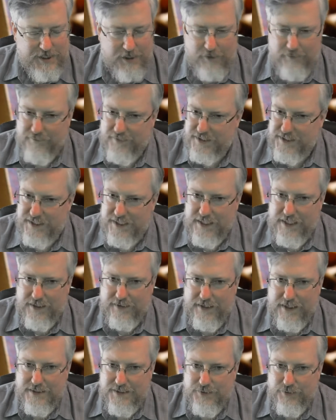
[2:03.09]

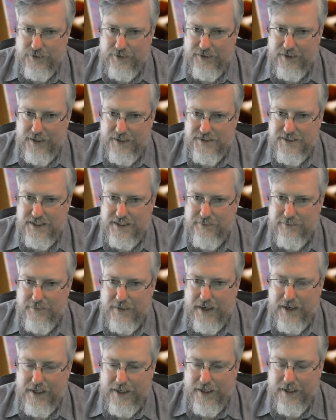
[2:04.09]
visiting, that sort of thing, seeing
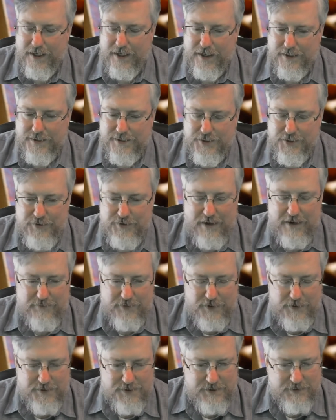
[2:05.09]
my 2
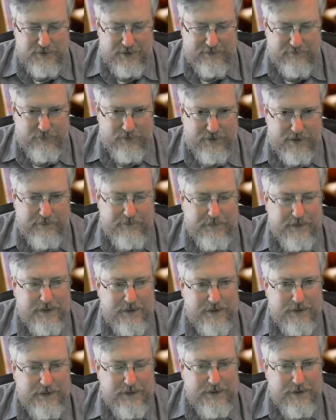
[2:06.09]
nephews who live with him.
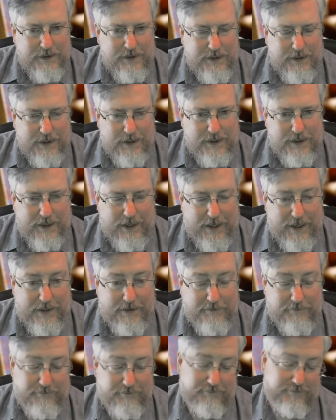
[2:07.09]

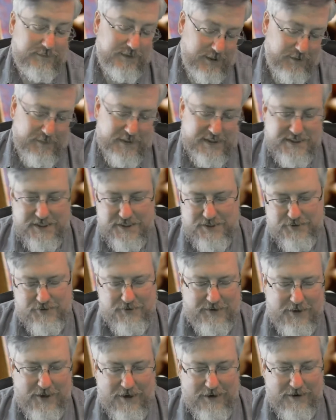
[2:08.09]
And my
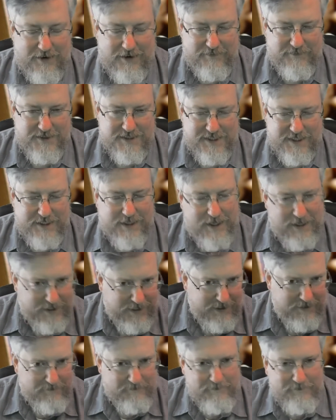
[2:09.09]
sister-in-law, obviously. Hi,
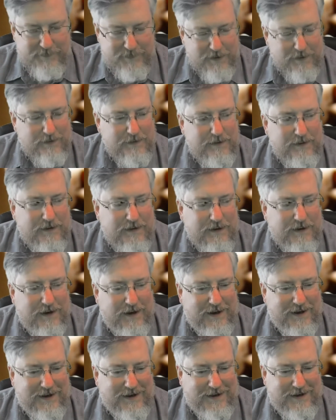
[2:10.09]
Kim.
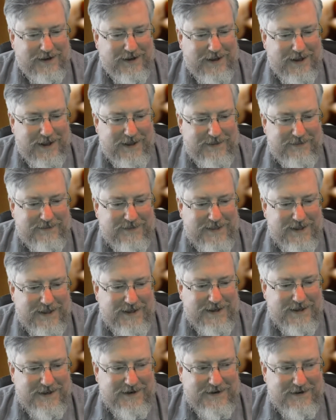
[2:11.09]
And
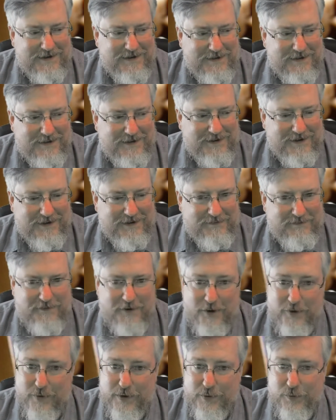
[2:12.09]
then the
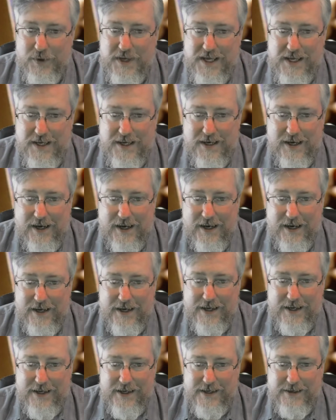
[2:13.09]
following week,
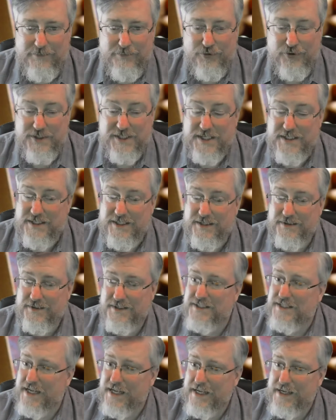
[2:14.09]
I presented
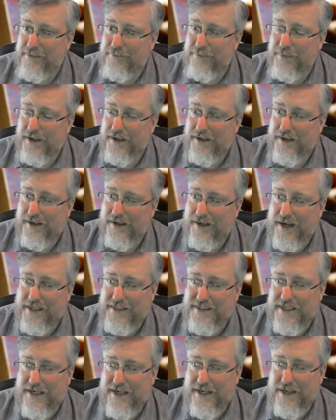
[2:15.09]
the same
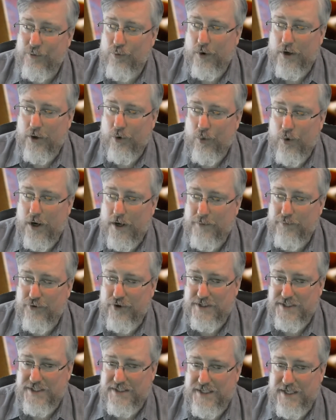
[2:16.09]
Identity 101
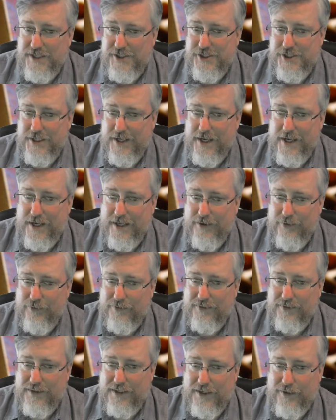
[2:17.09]
presentation at
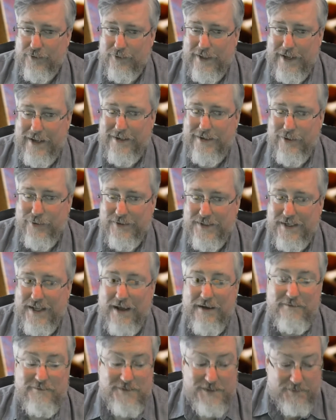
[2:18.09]
the Orlando
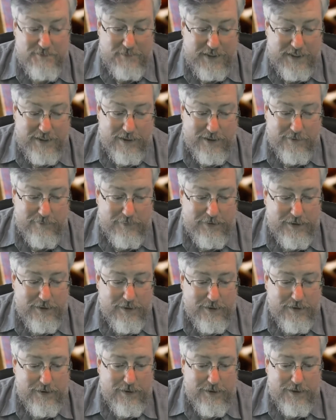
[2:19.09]
Devs
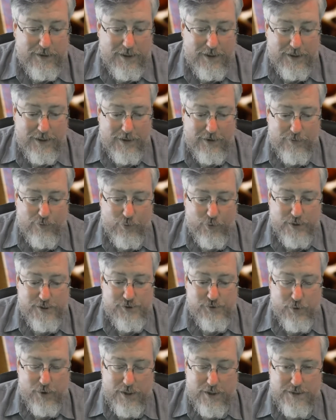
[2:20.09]
Meetup,
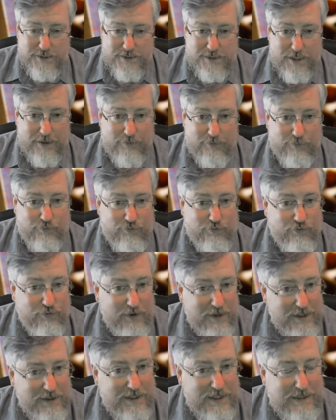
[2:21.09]
which was a
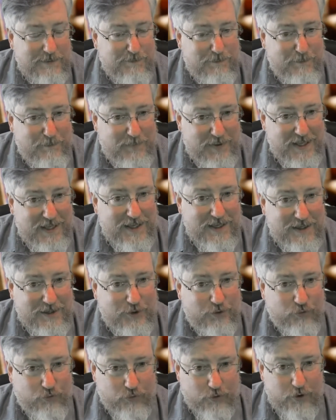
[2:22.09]
really
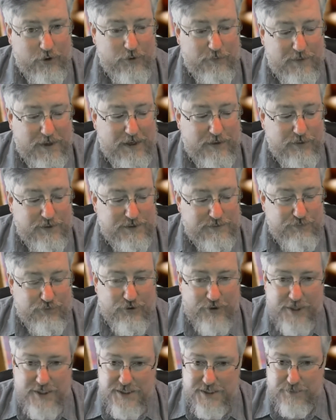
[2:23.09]
big group. I was
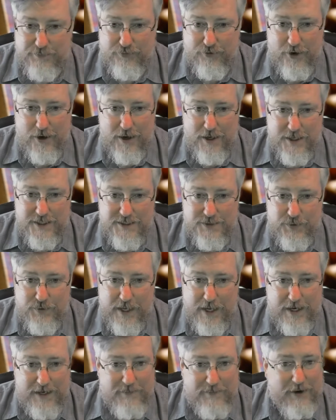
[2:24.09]
pretty surprised.
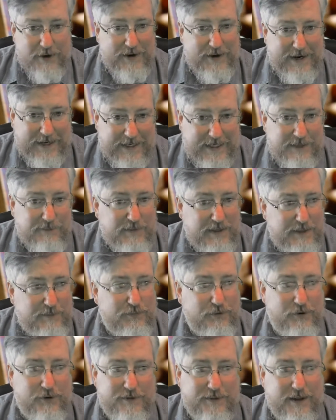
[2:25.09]
We had about 80
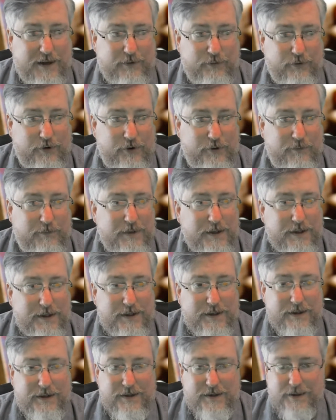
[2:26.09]
people in that room,
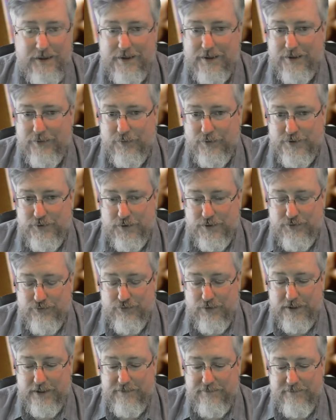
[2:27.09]
which was
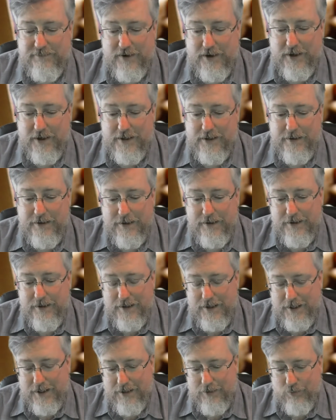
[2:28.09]
really fun.
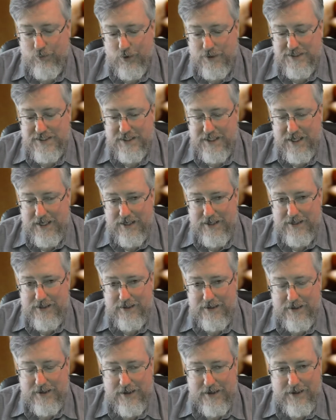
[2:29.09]
And once
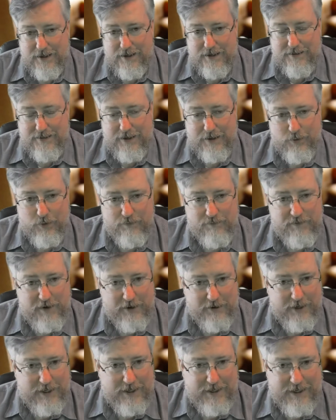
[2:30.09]
again, they were
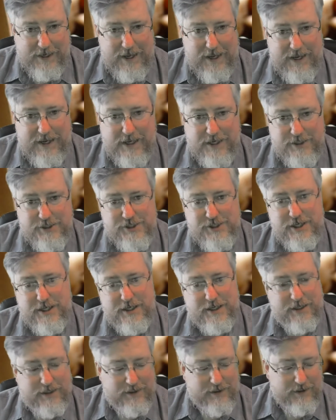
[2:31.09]
very engaged
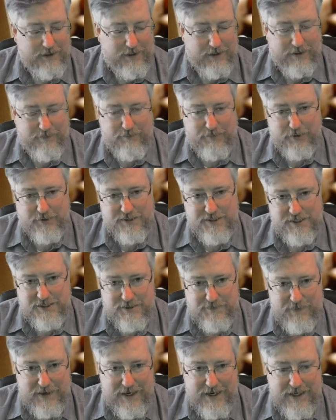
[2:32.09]
and
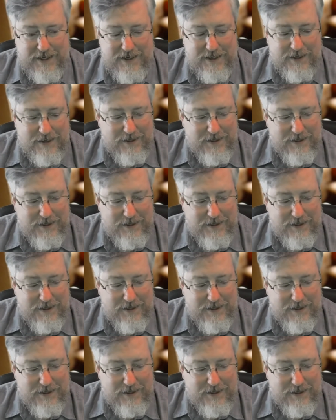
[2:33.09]
participating.